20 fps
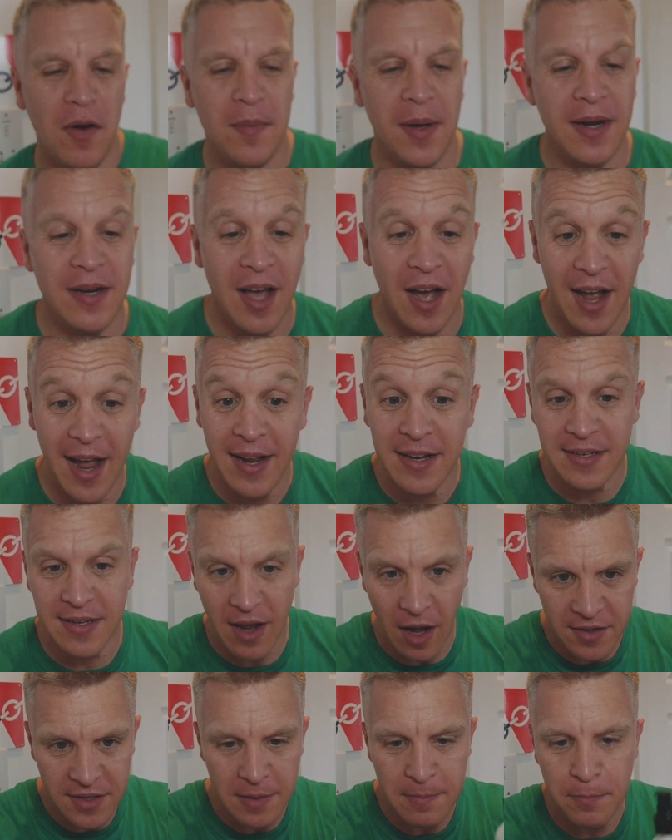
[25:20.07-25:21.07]
Man.
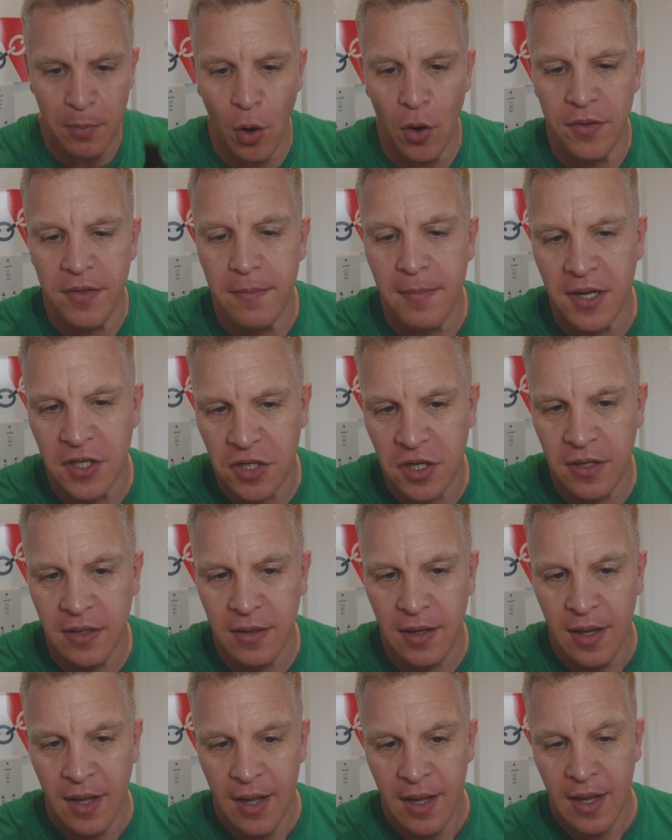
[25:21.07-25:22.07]
I didn't buy the
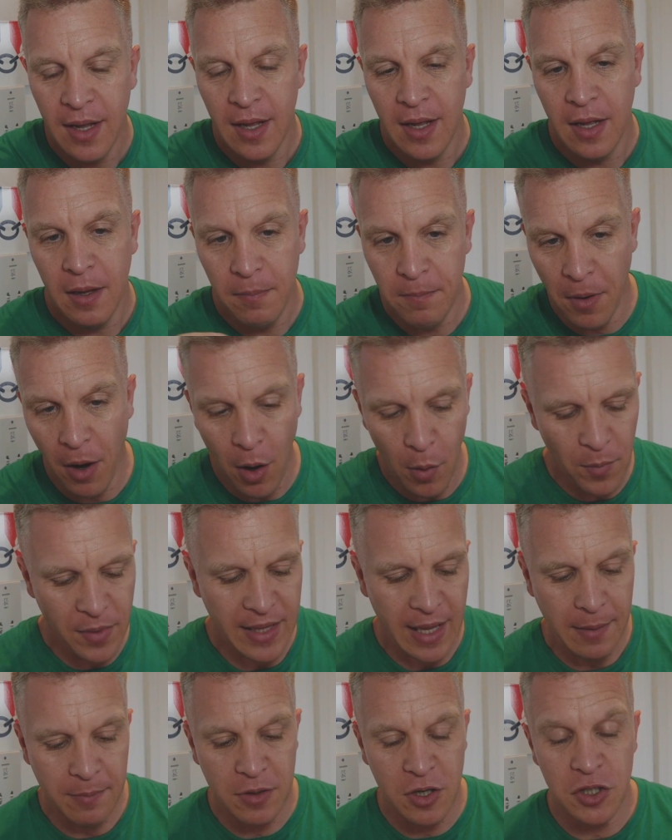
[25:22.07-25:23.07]
matching balm with
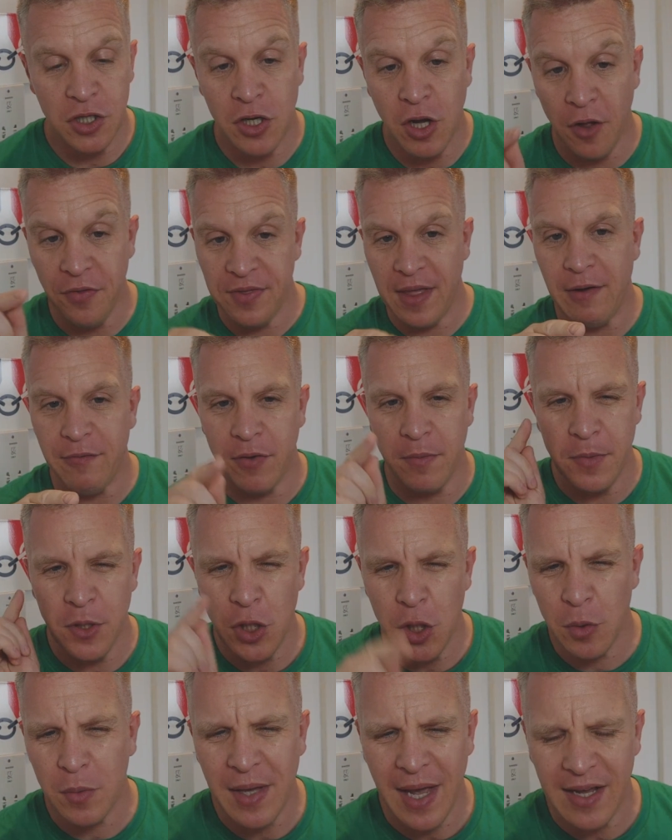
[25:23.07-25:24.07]
that because I got that from
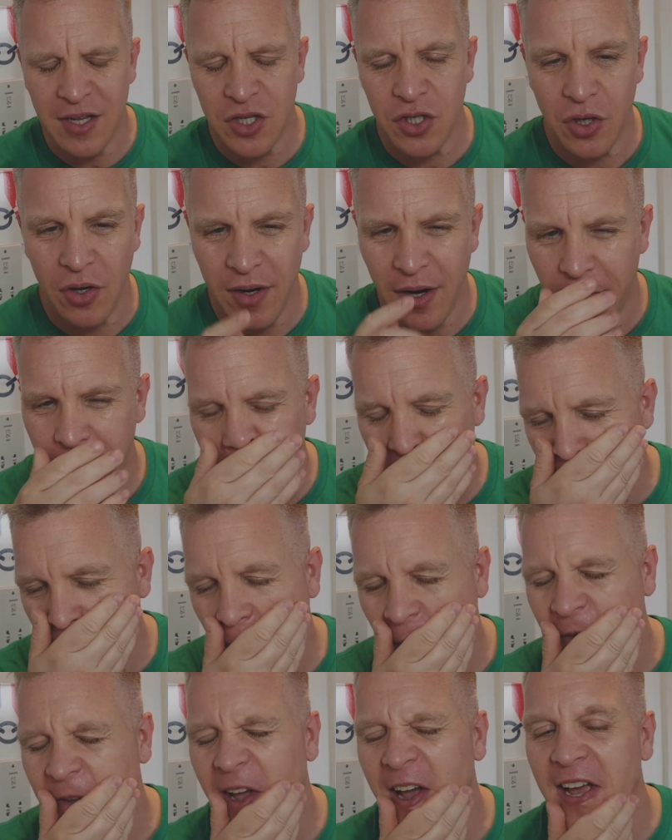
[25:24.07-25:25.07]
a UK site. I think it
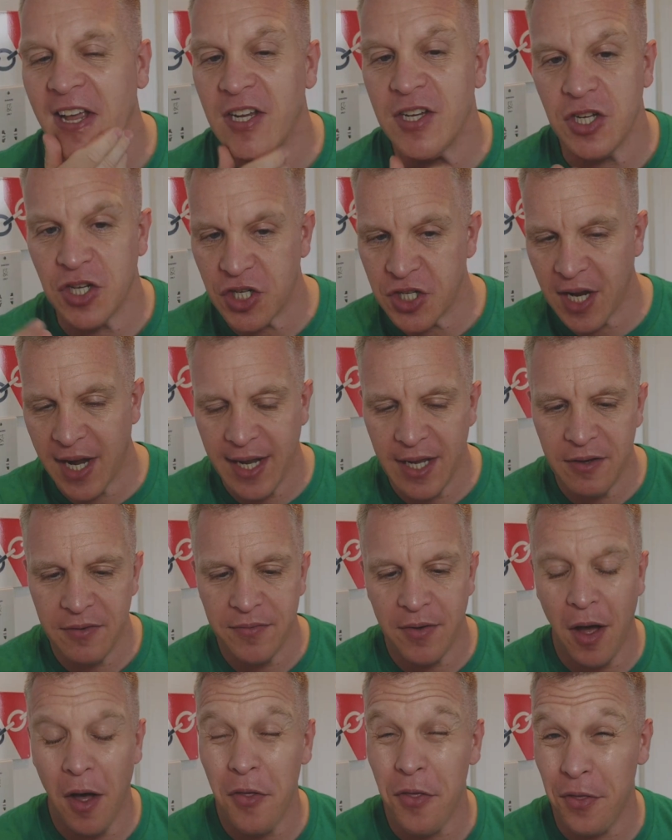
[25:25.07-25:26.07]
was Agent
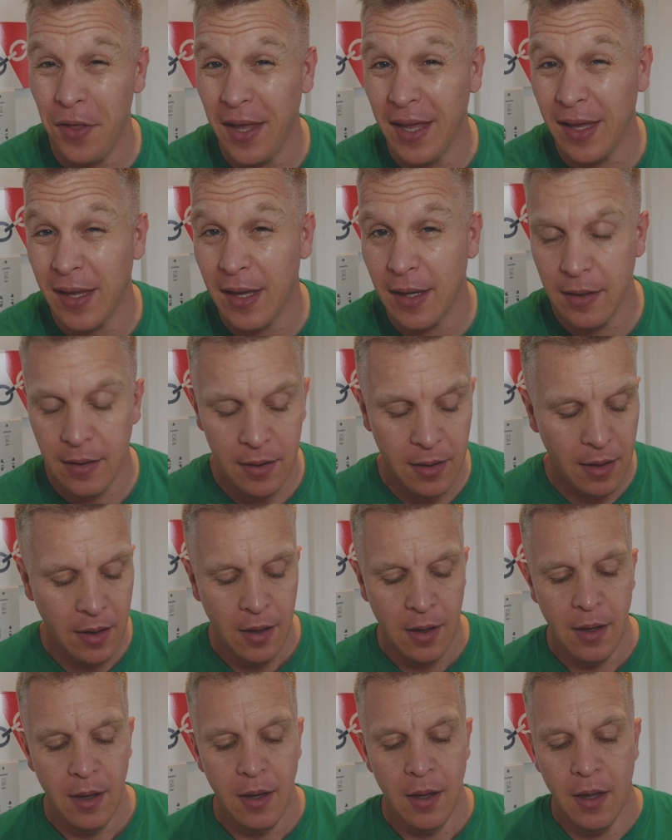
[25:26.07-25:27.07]
Shave, I think.
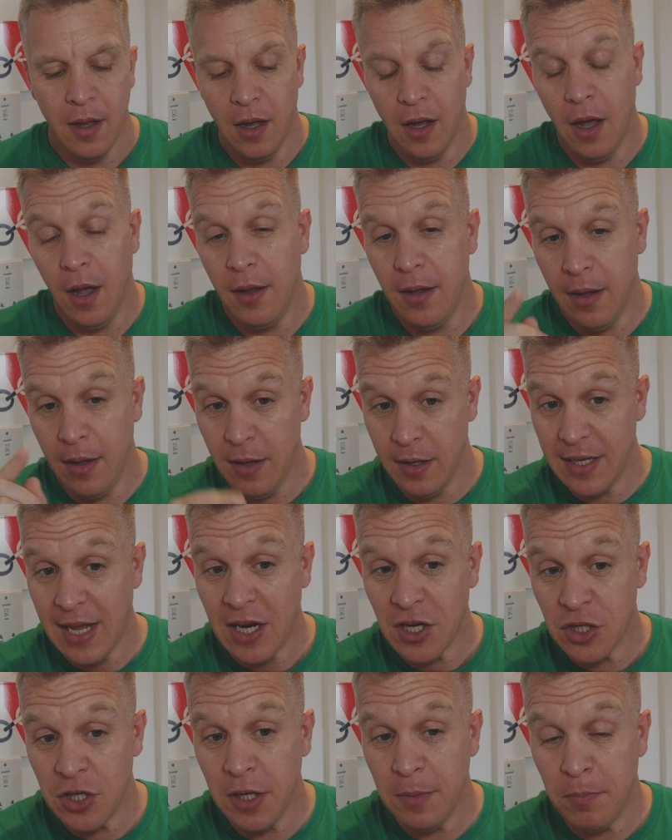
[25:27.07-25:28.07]
It's
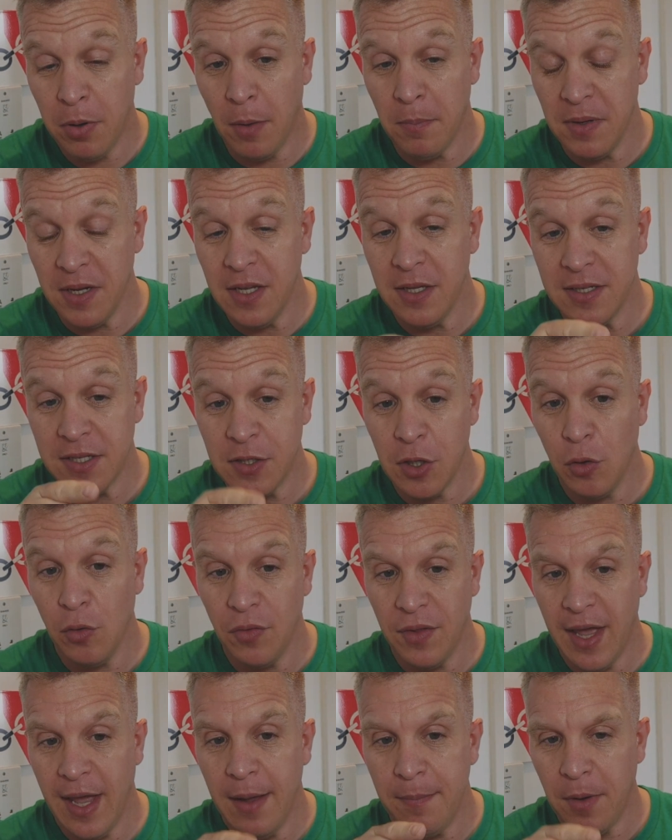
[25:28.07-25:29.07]
actually probably still
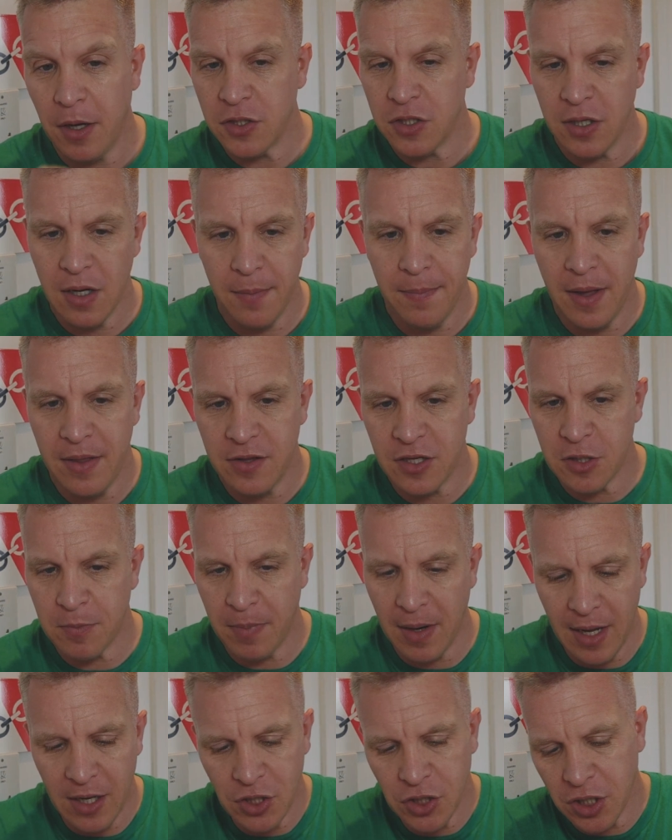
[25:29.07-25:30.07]
there, but I don't know about the
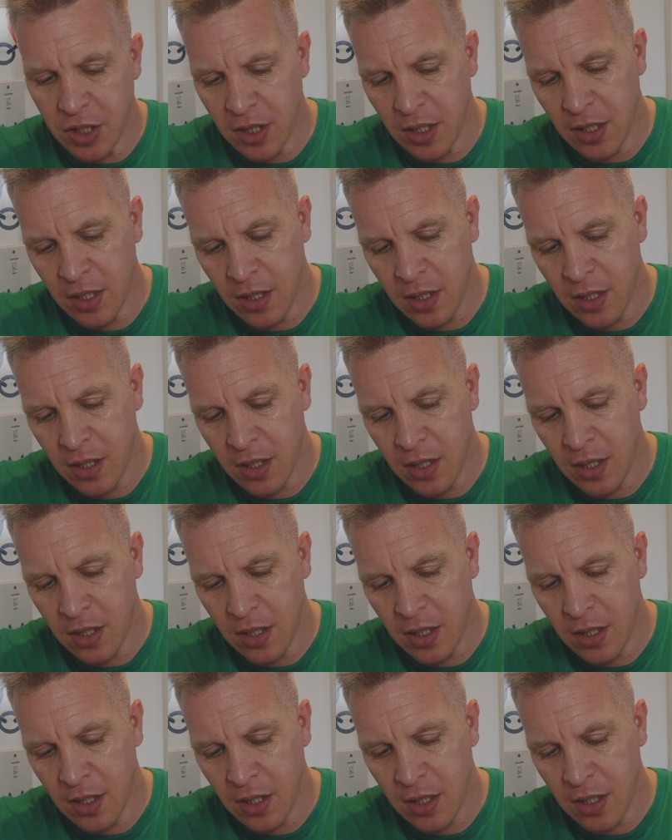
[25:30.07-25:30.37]
splash.